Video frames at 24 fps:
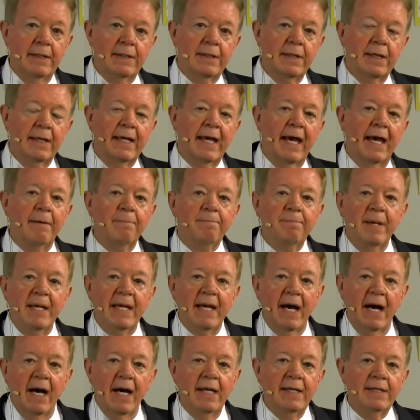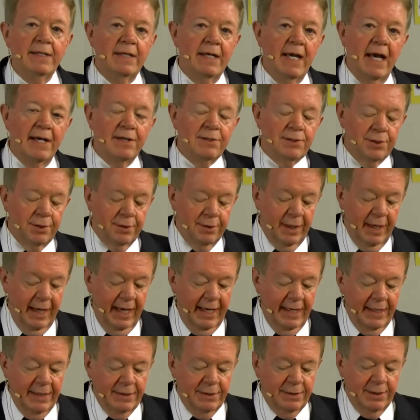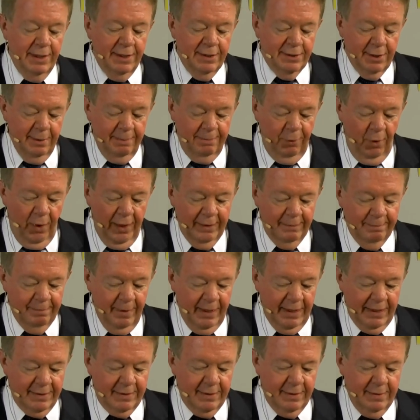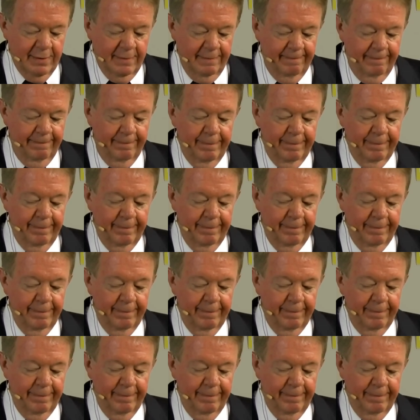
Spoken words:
to get beyond yesterday's disappointments.